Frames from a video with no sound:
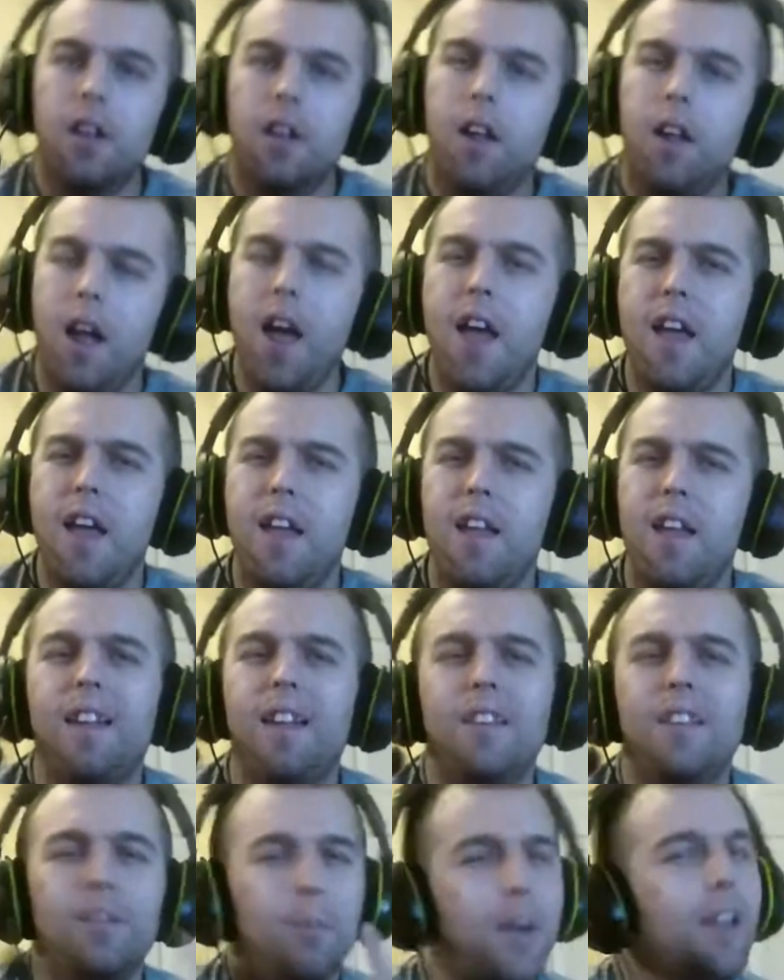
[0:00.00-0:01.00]
Hey,
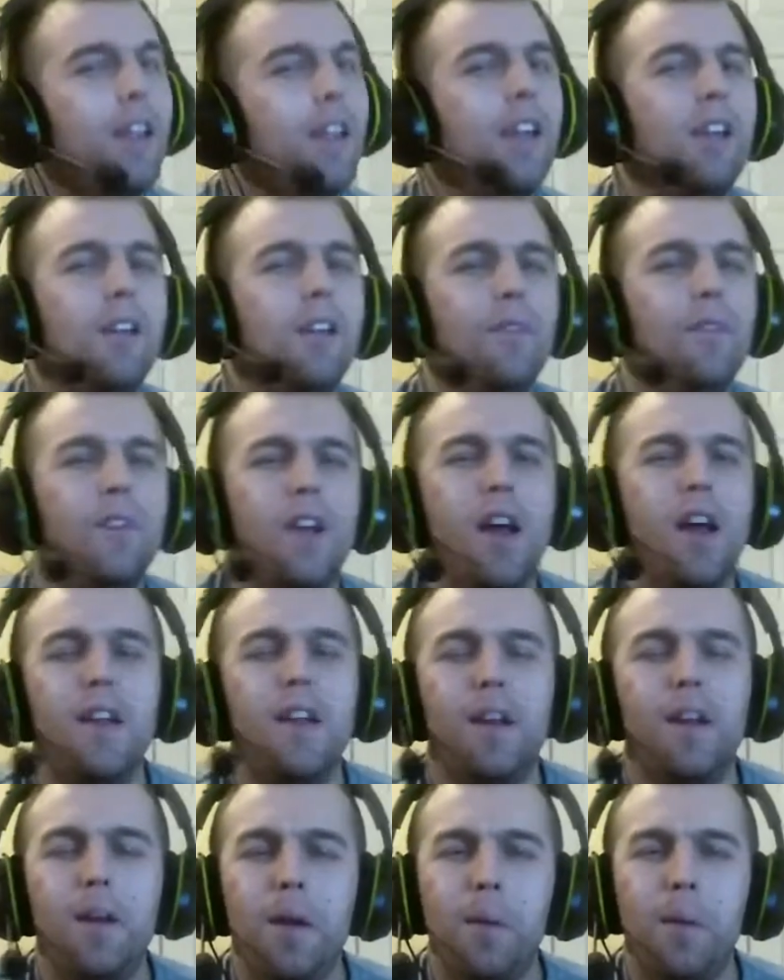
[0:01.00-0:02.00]
it's me, Lee Love
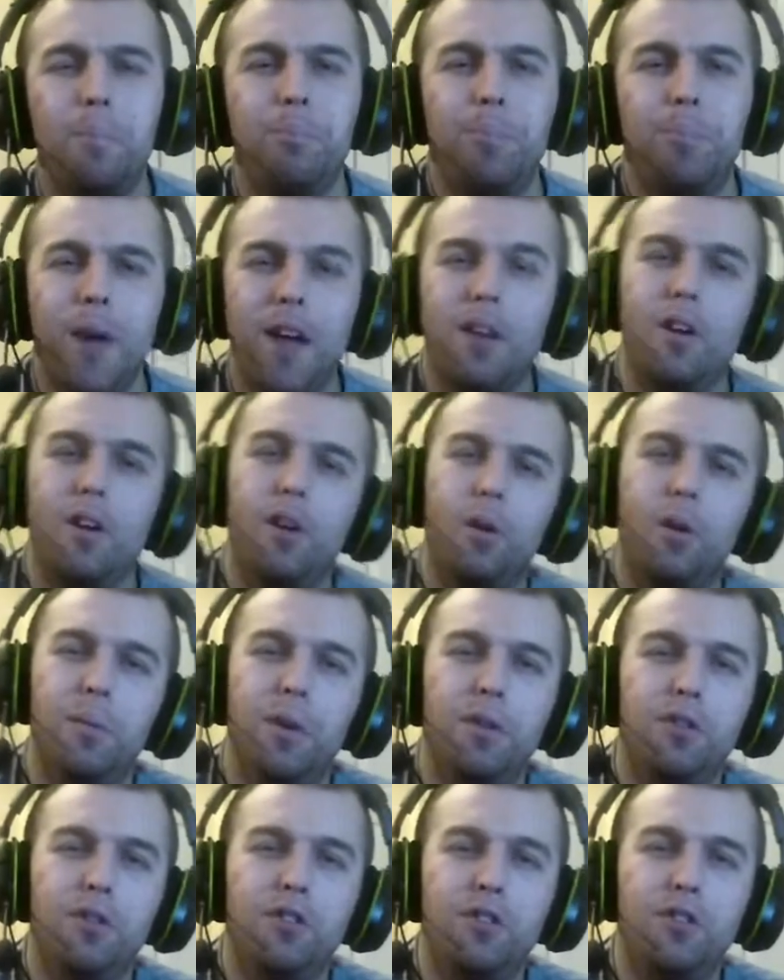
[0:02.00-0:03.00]
United, and I'm back on
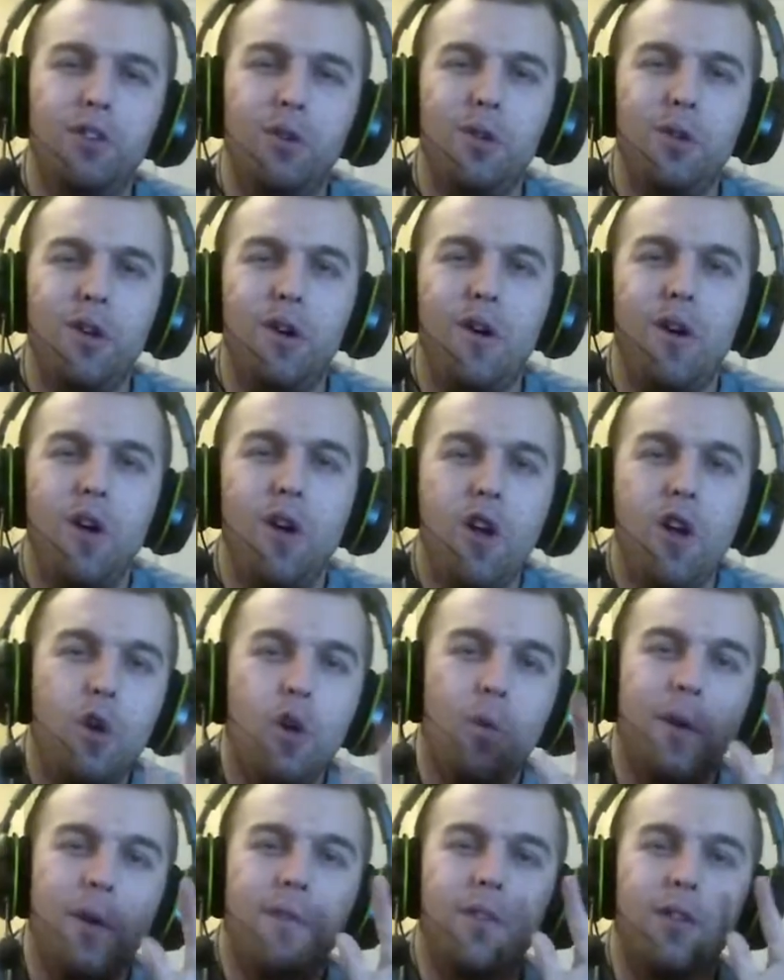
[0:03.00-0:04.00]
Upload Studio
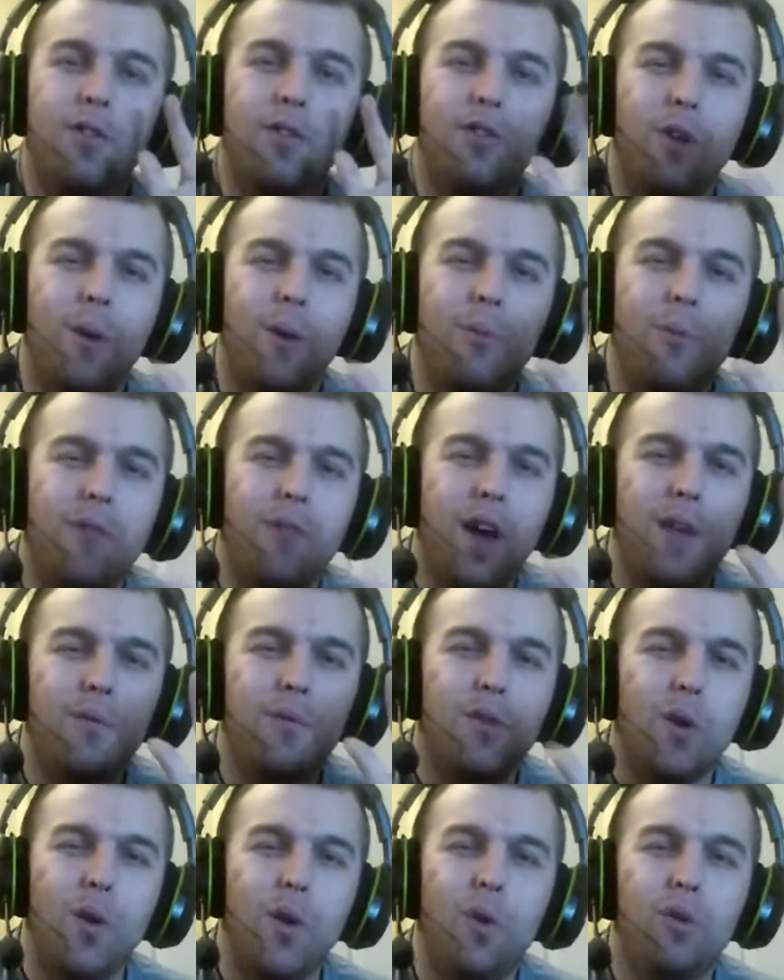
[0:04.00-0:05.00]
with the top
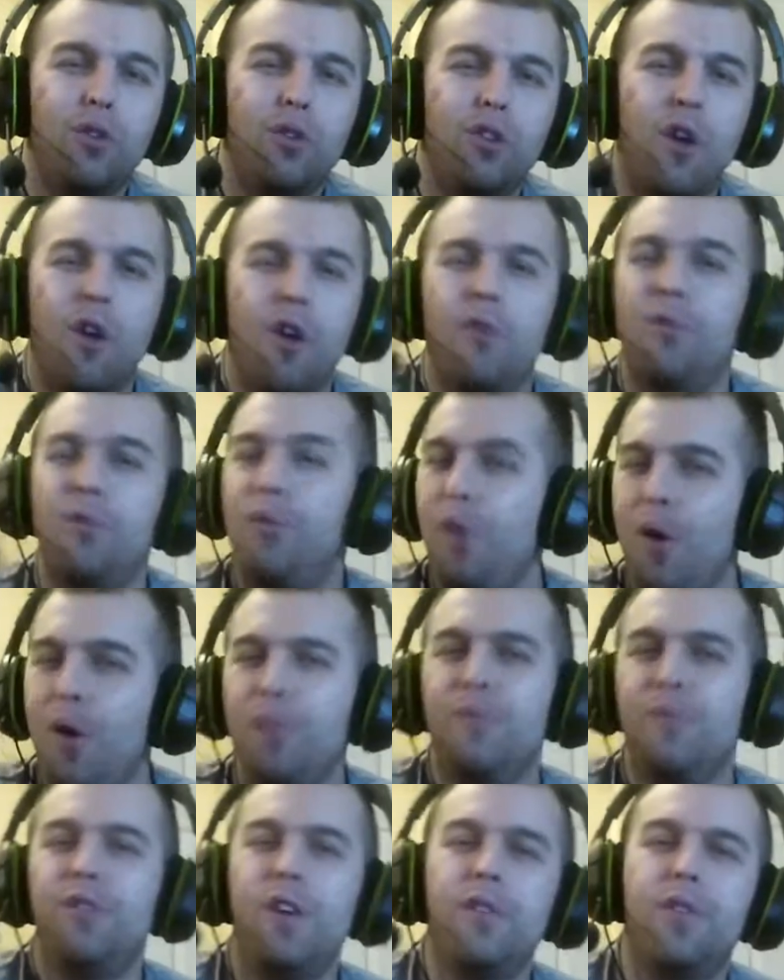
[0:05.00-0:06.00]
5 goals
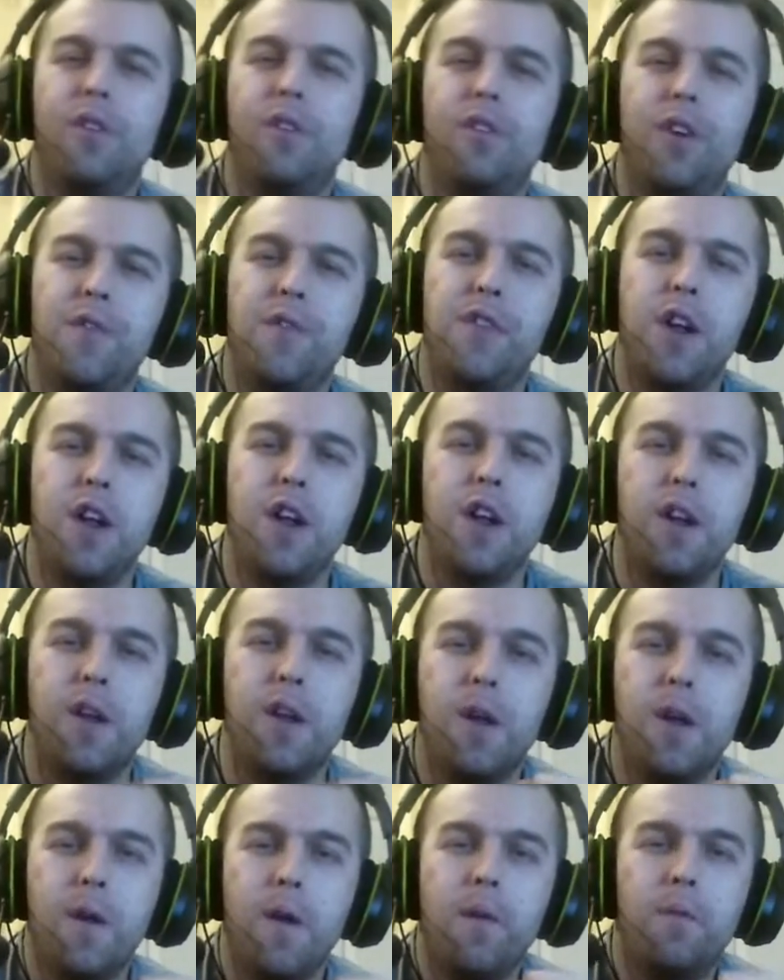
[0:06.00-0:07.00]
from FIFA
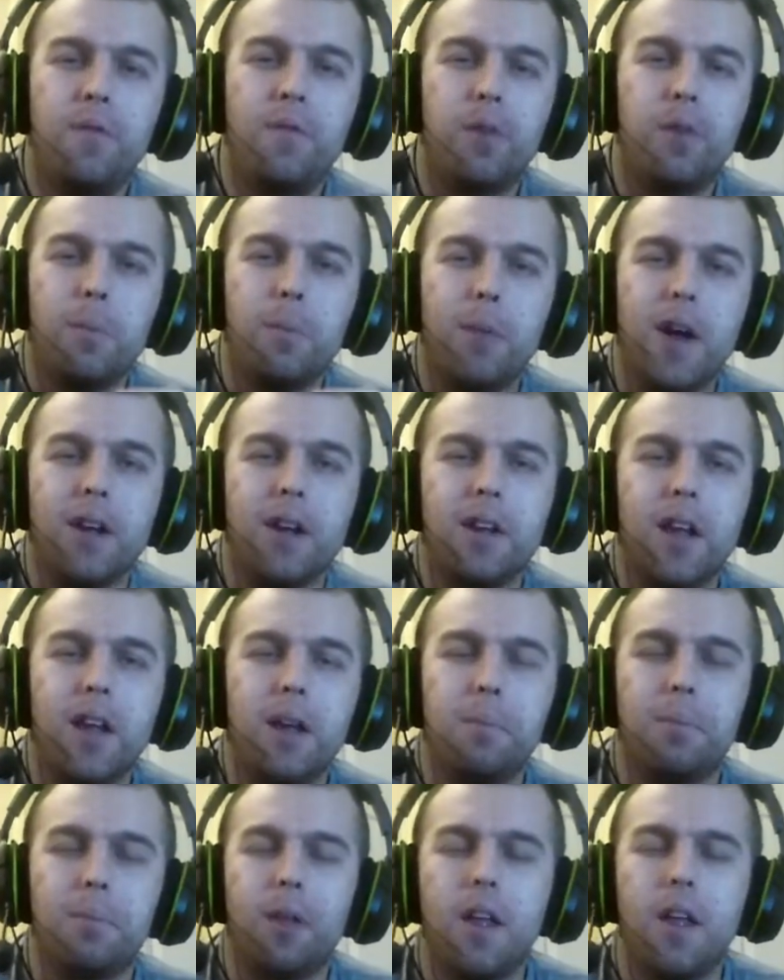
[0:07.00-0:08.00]
15 from my
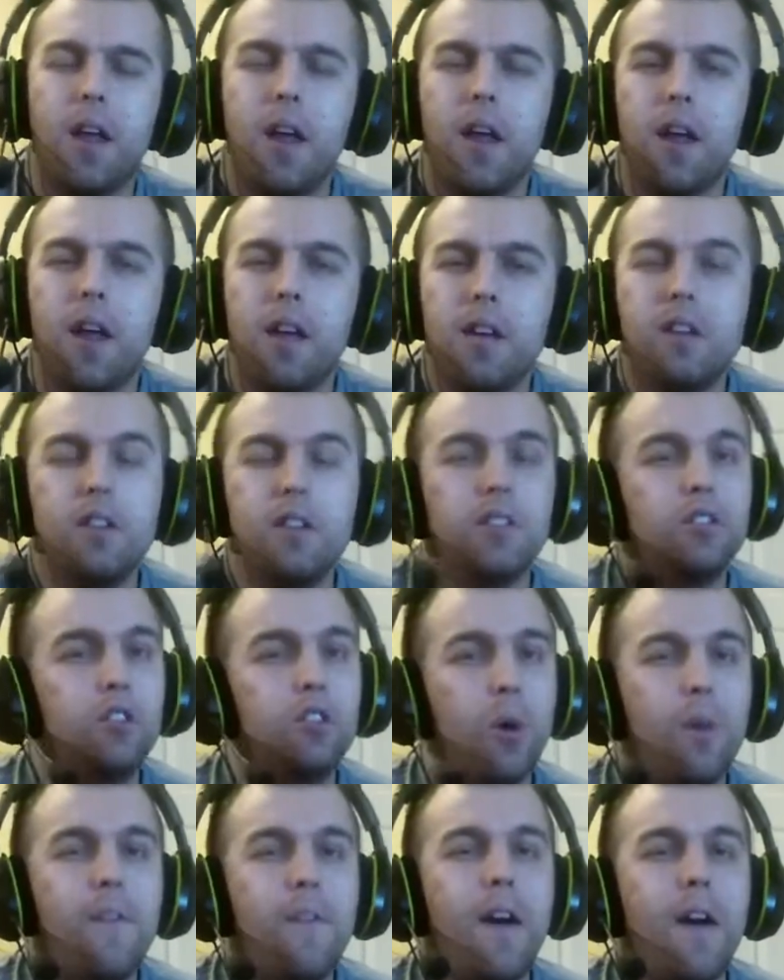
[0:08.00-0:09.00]
gameplay.
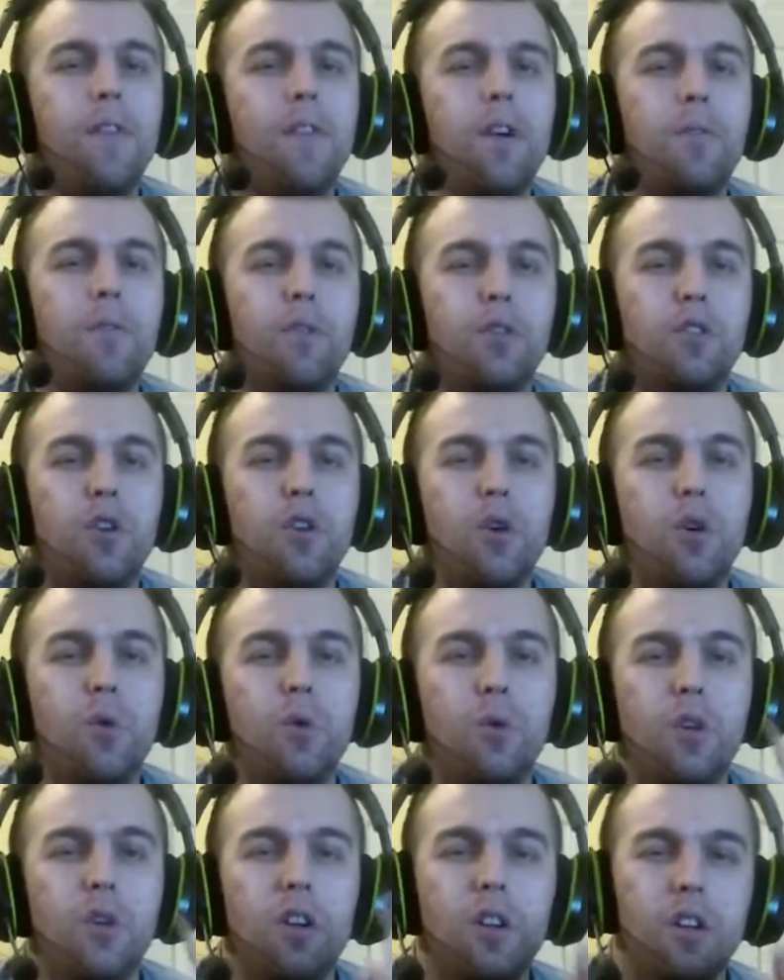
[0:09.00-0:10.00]
So without further
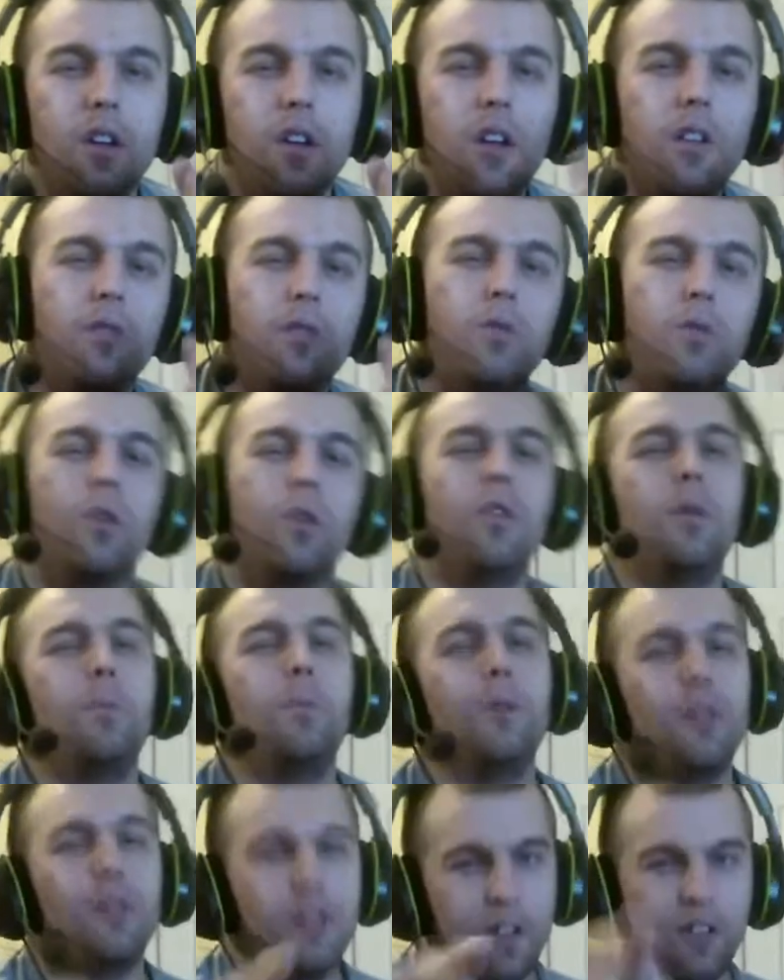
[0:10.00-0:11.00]
ado, let's roll the
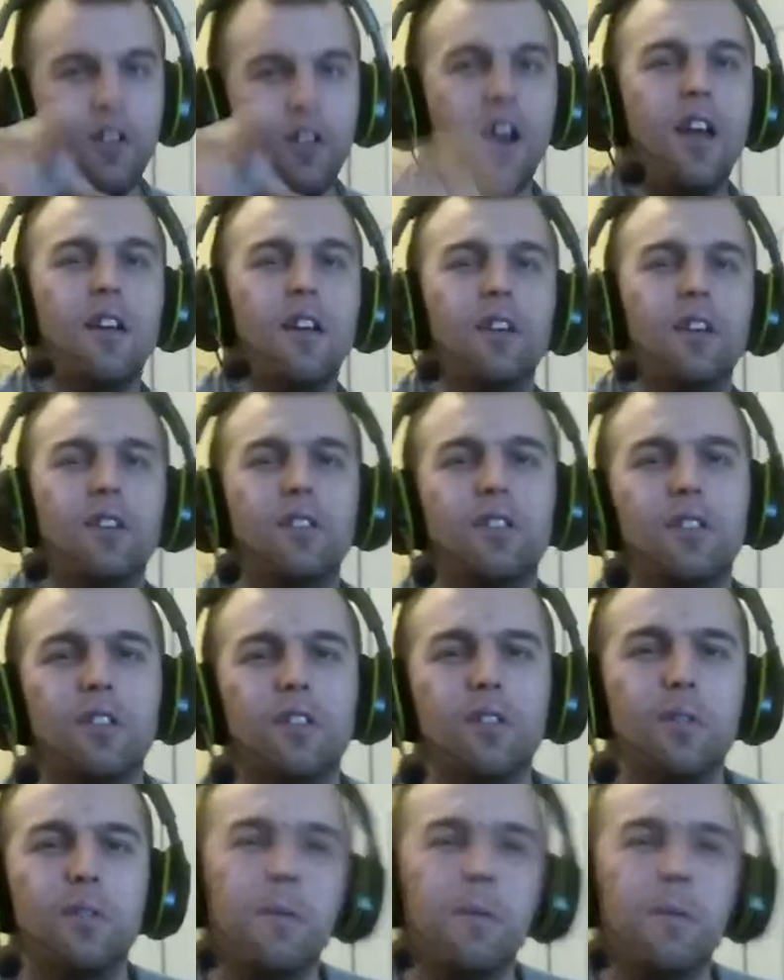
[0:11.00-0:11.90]
bloody tiles.